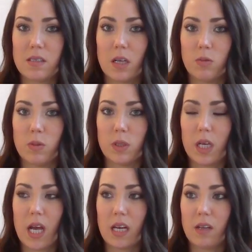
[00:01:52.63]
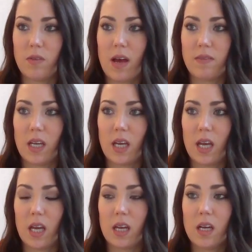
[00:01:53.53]
So really kind of having
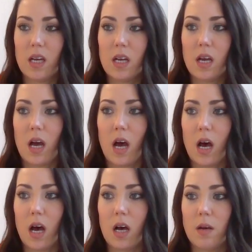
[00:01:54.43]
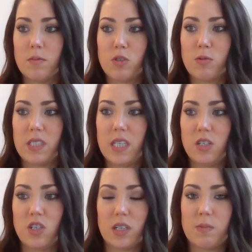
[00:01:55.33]
a
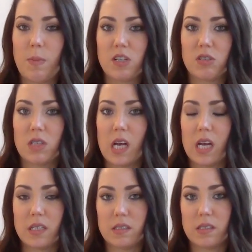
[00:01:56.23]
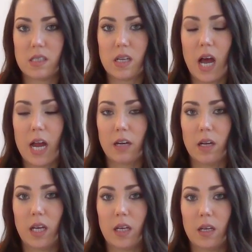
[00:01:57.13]
strategic, specialized
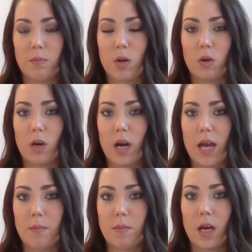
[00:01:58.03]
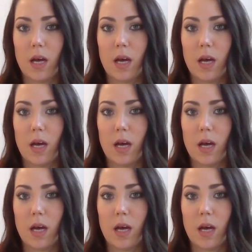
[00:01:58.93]
hiring program,